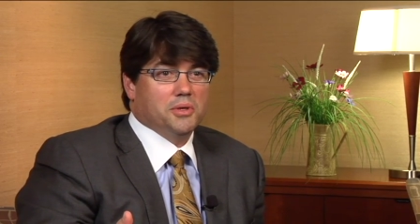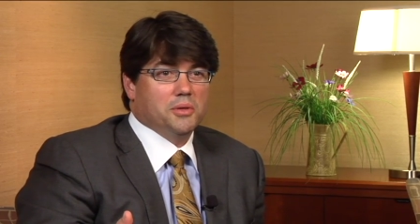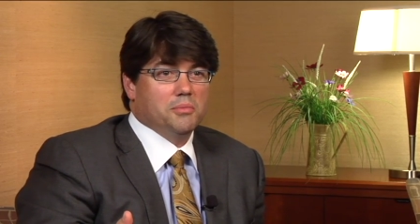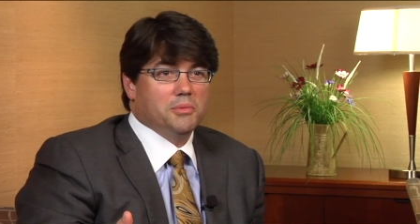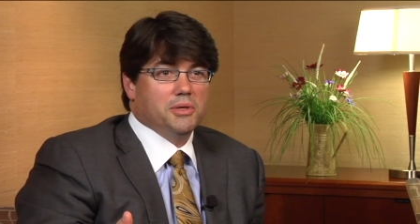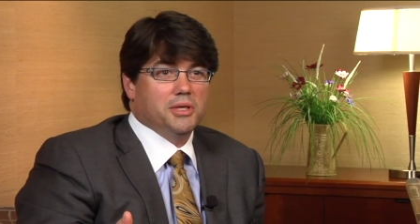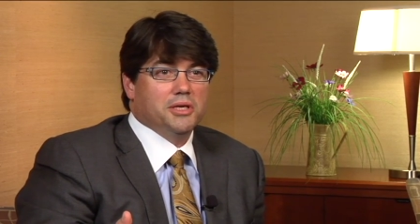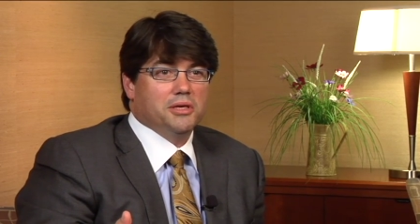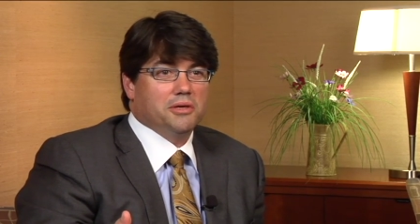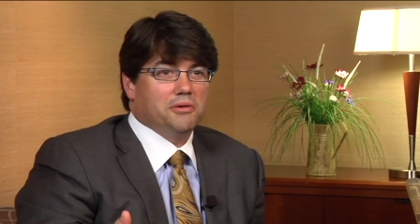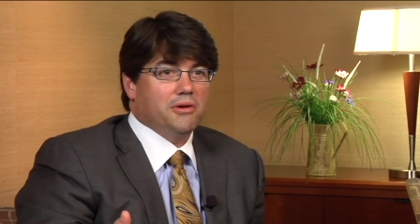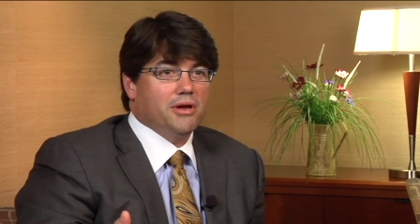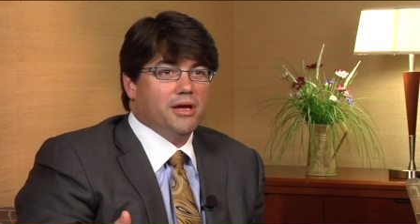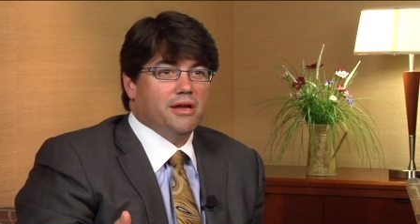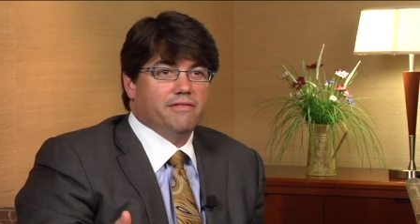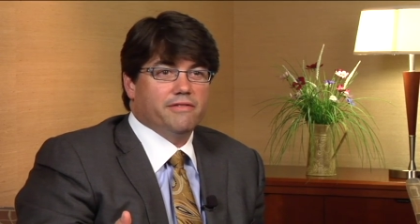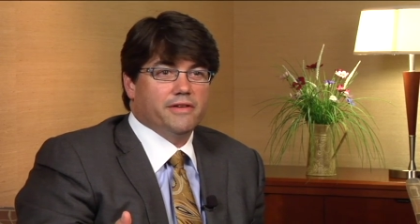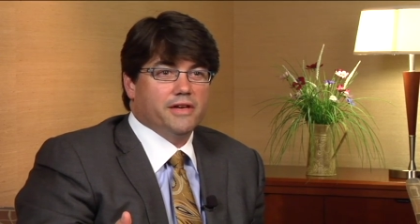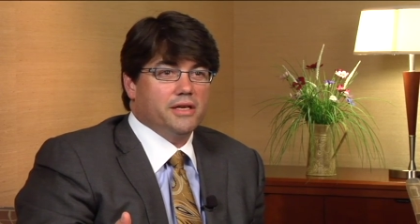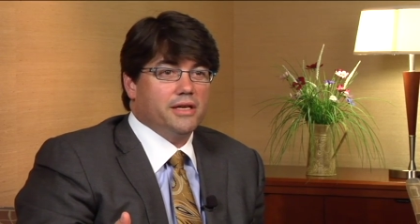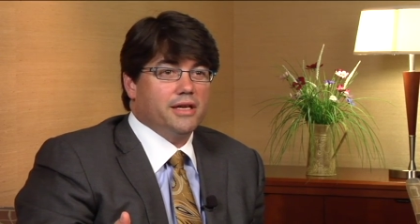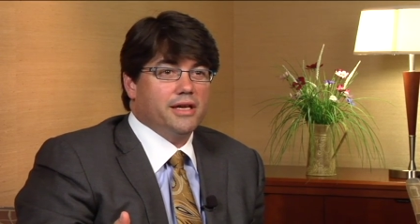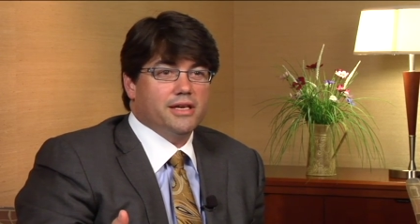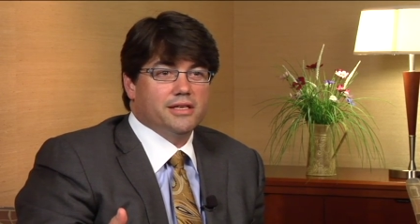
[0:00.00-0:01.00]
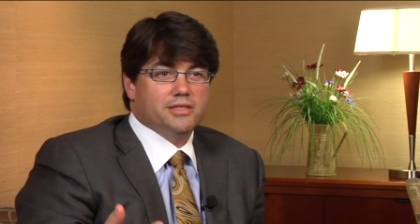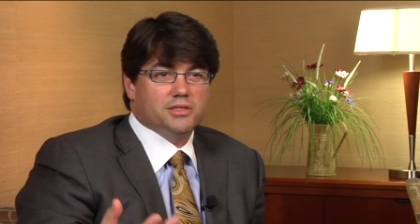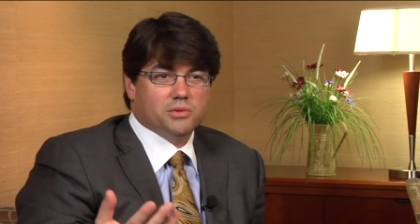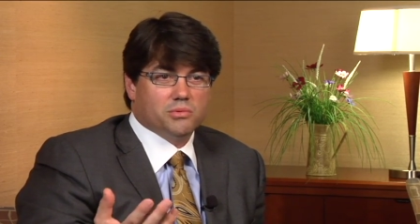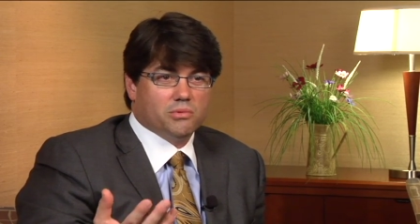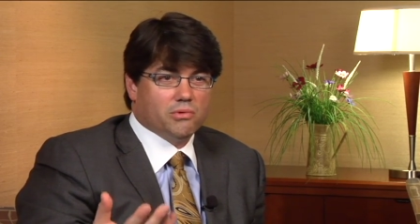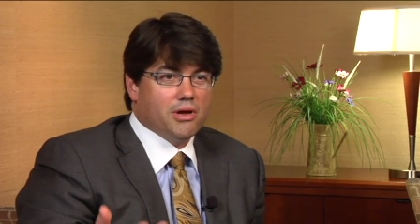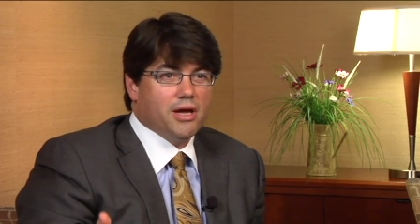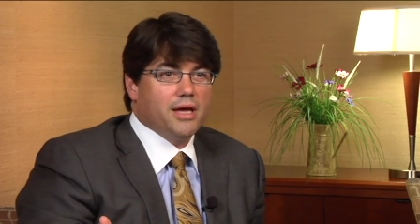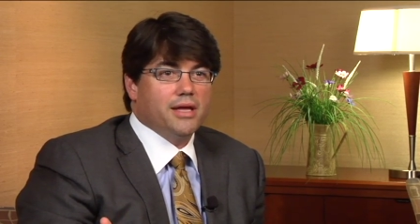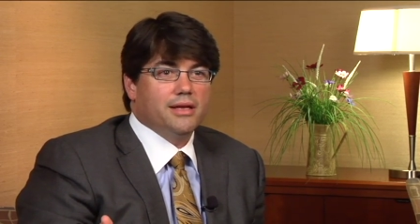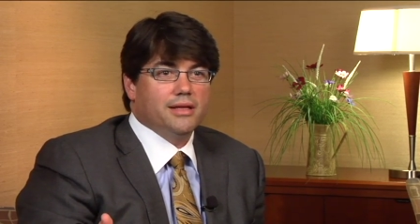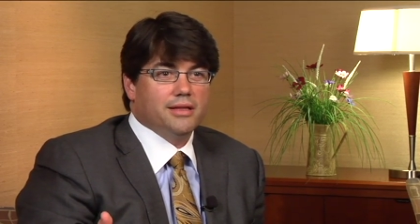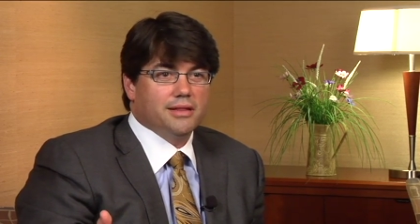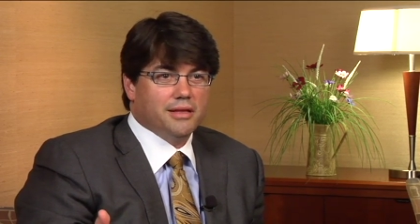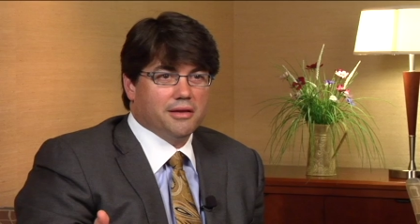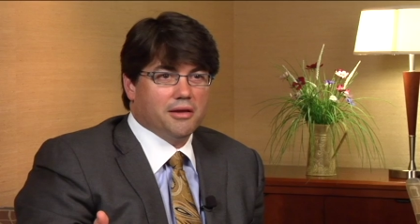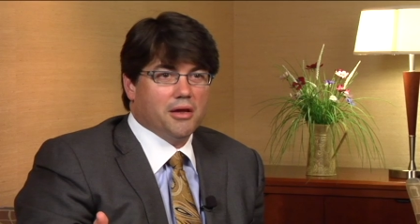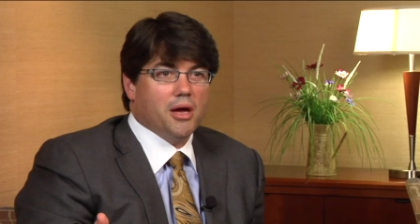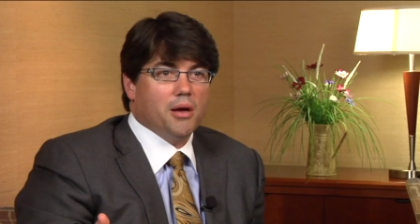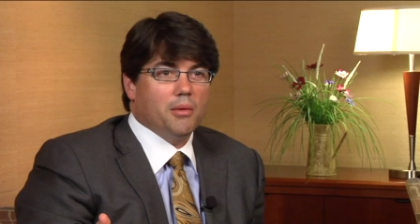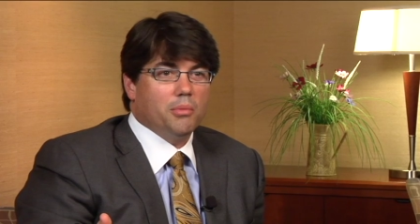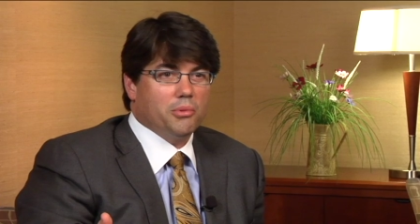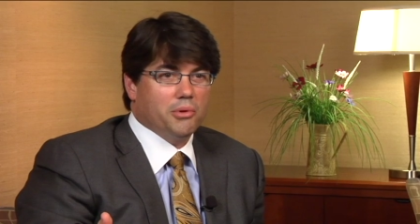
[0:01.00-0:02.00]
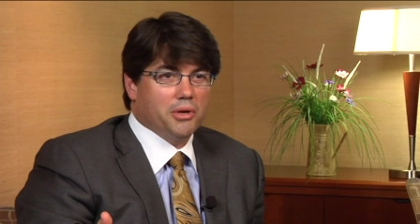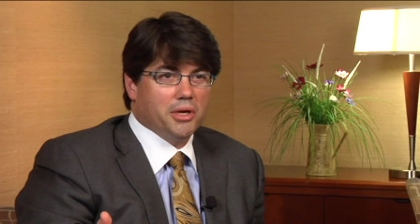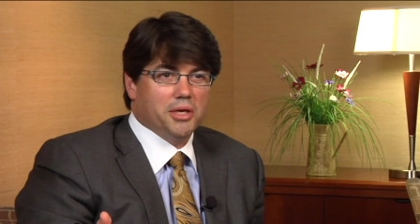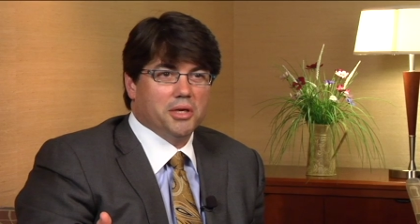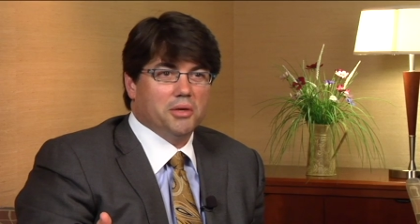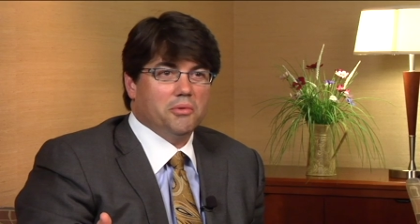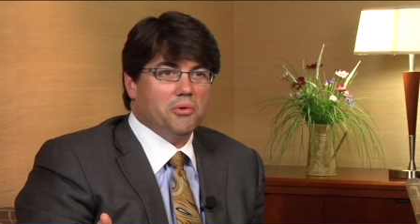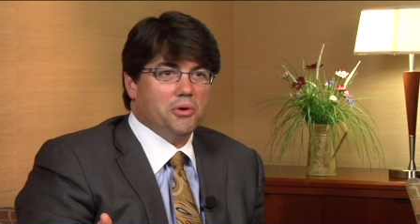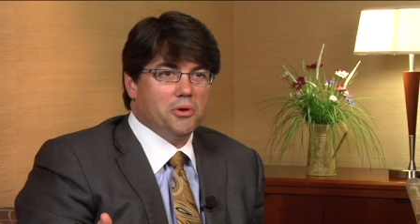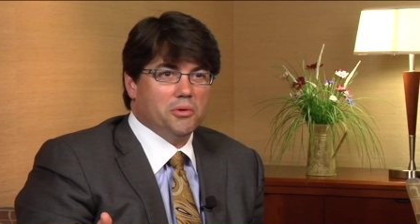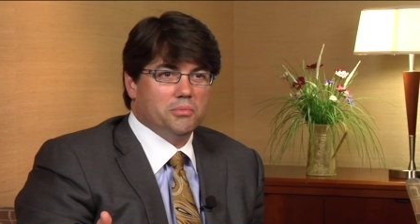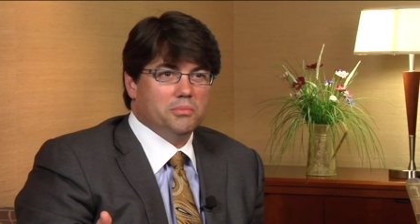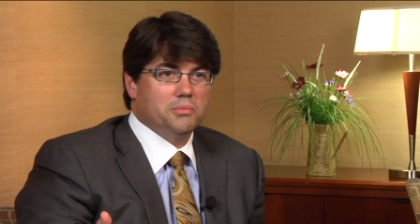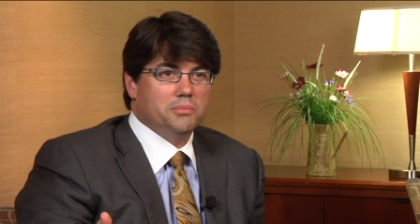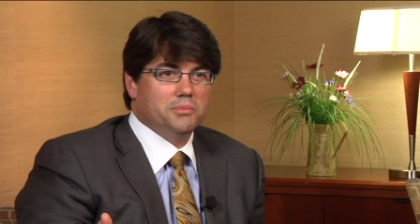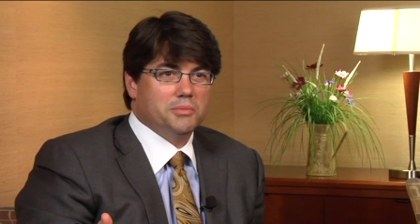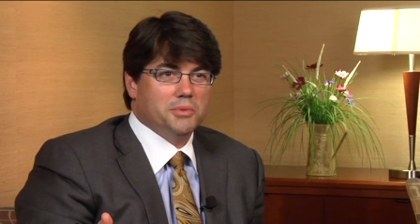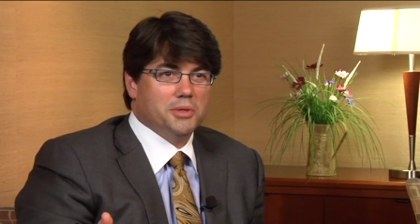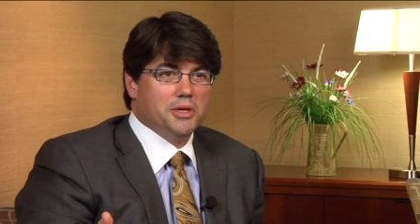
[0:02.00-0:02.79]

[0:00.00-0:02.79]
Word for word: immediate gratification right in the operating room.